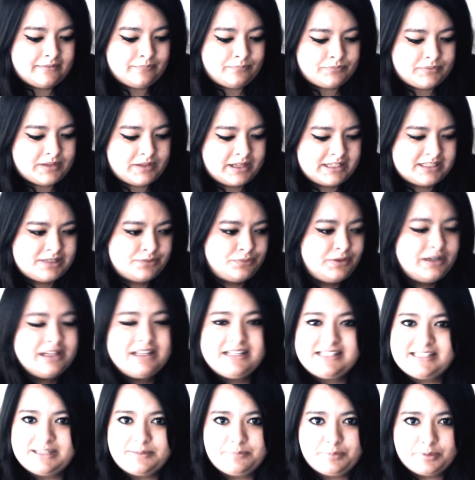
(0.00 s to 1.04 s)
it's a
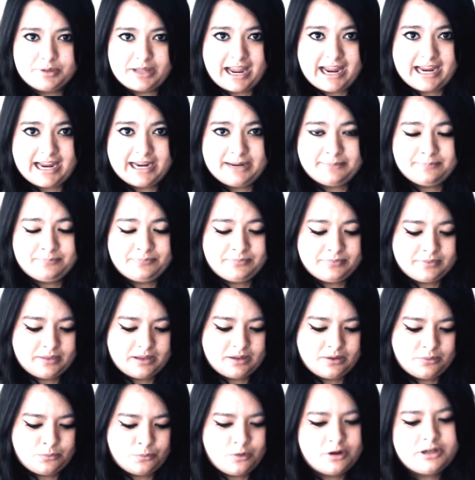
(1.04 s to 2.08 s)
really simple game.
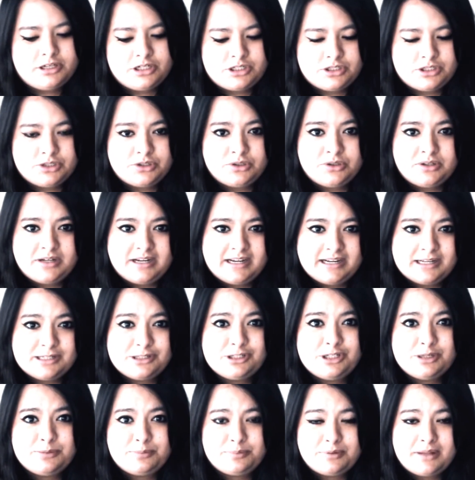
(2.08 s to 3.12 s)
What you do
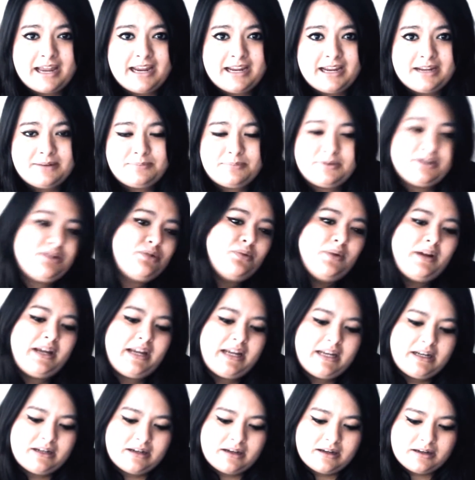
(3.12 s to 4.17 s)
is you play it
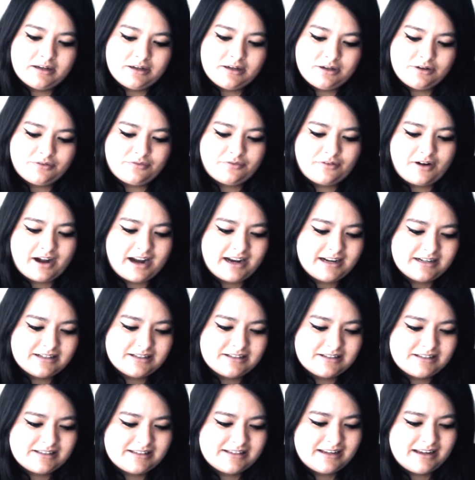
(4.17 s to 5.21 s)
between your
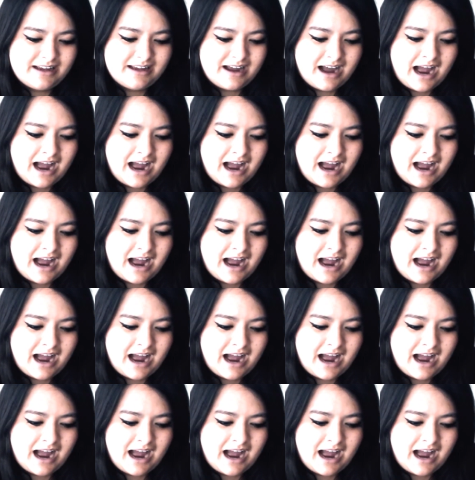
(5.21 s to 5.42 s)
friends.